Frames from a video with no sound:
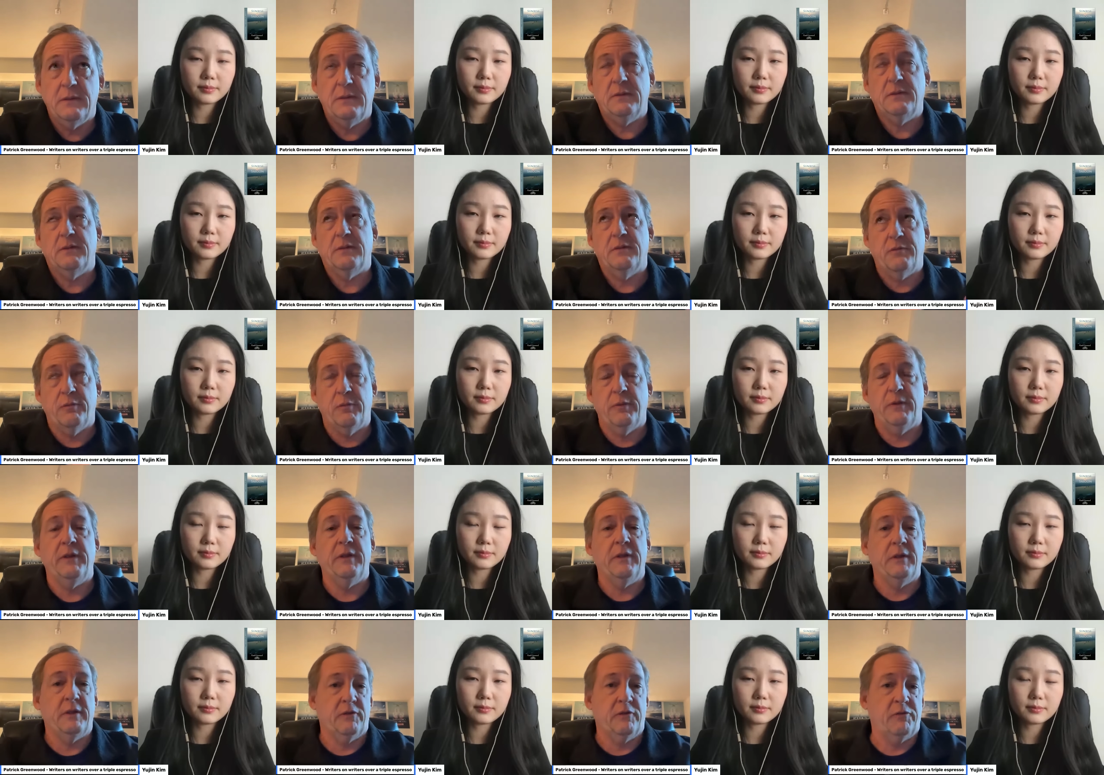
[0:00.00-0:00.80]
Speaker 1: to
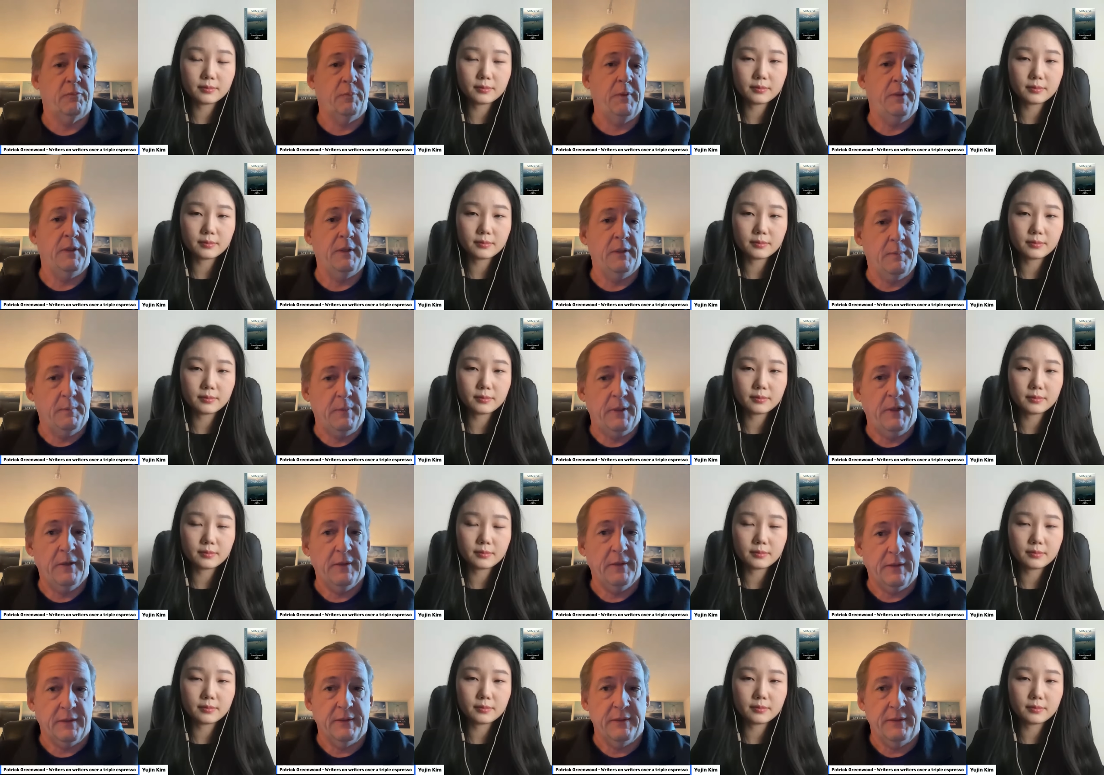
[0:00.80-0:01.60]
truly explain
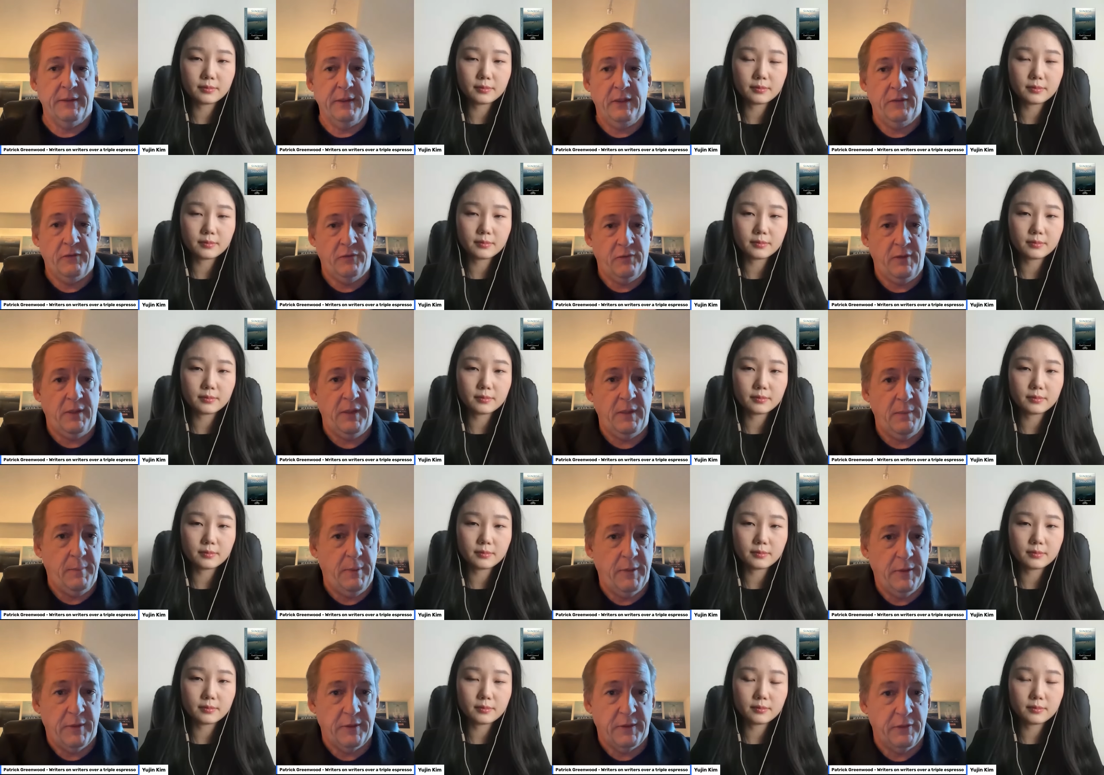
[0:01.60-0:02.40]
America, it's
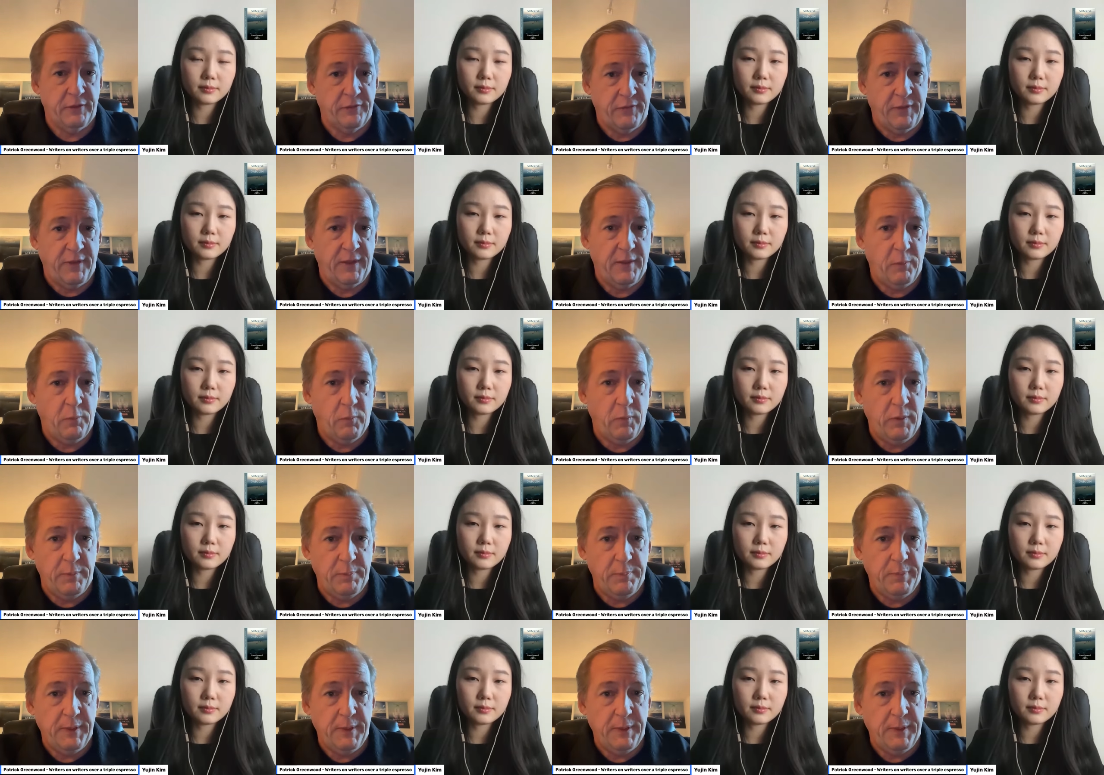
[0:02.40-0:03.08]
not America is not one